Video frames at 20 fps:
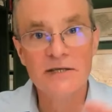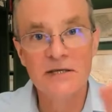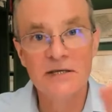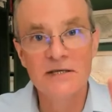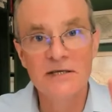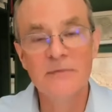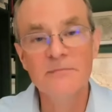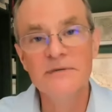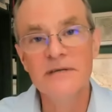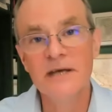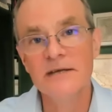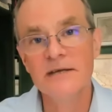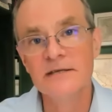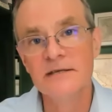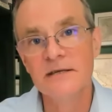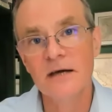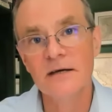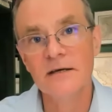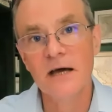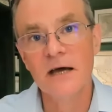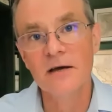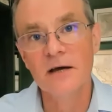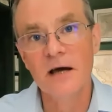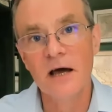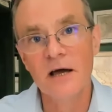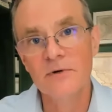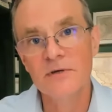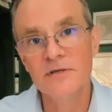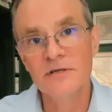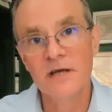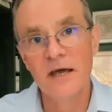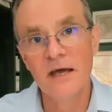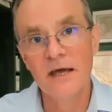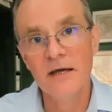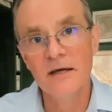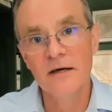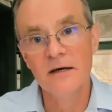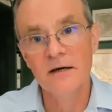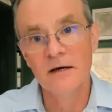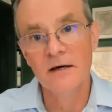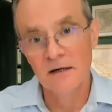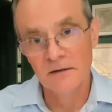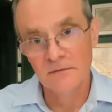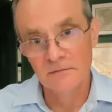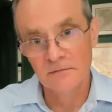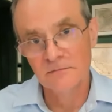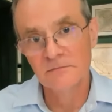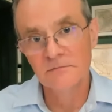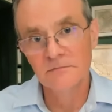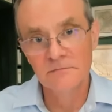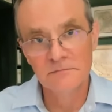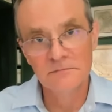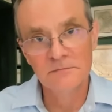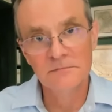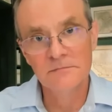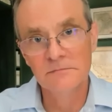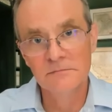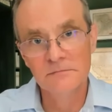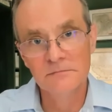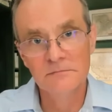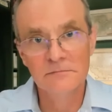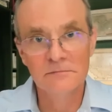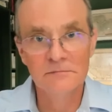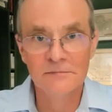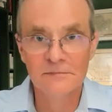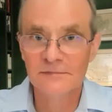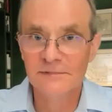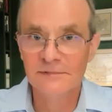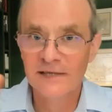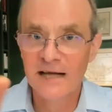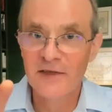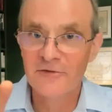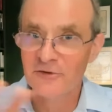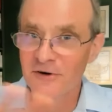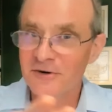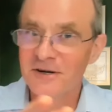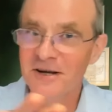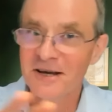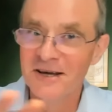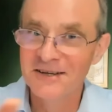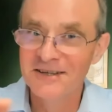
it's in some sense, I, I, I would say, uh, Katherine